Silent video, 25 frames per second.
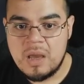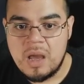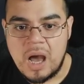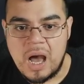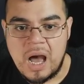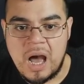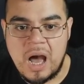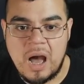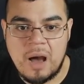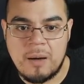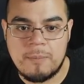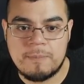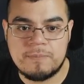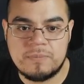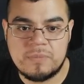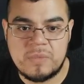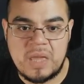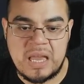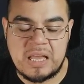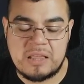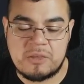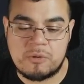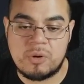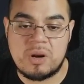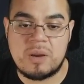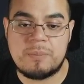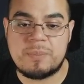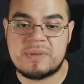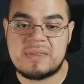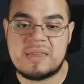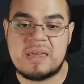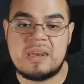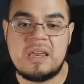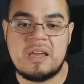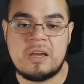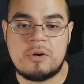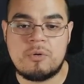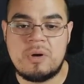A
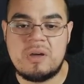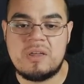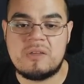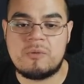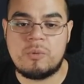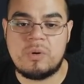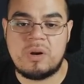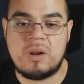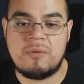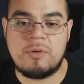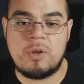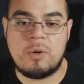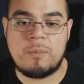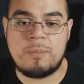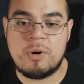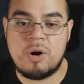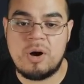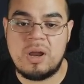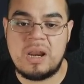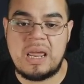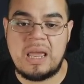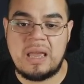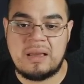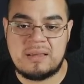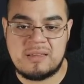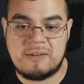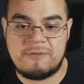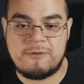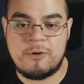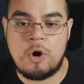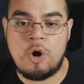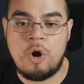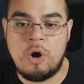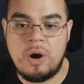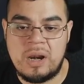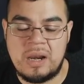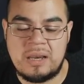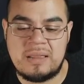20% increase whenever the party, except for
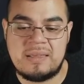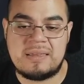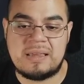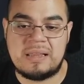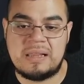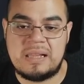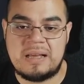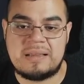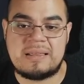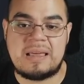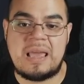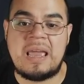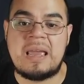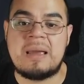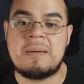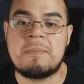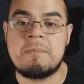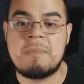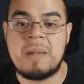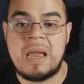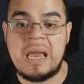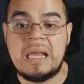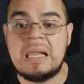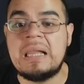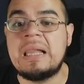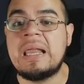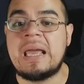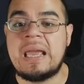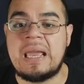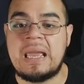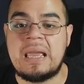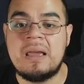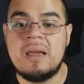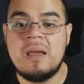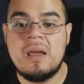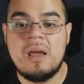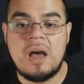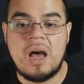Arden, selects a
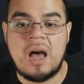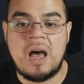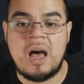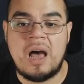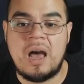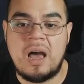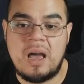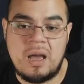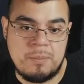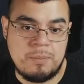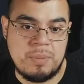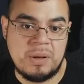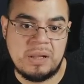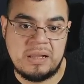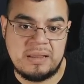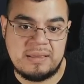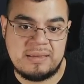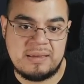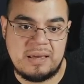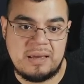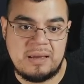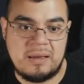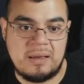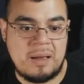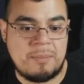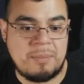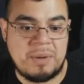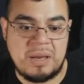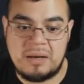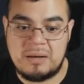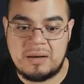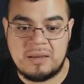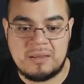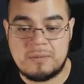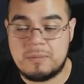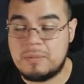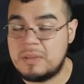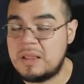melee ability. I mean,
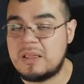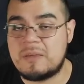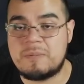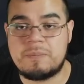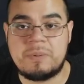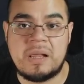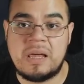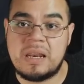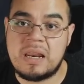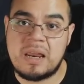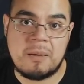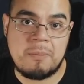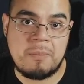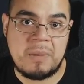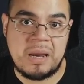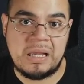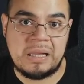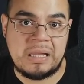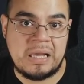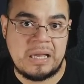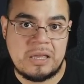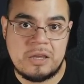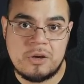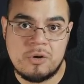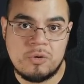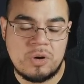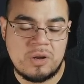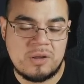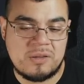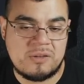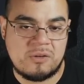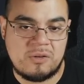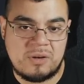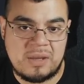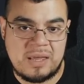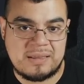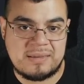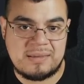there's plenty of melee units,
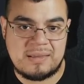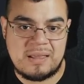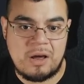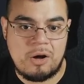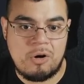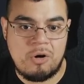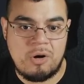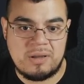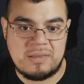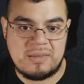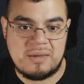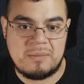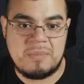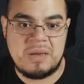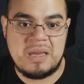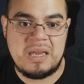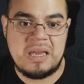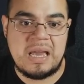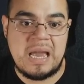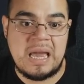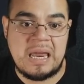so that's not hard to me.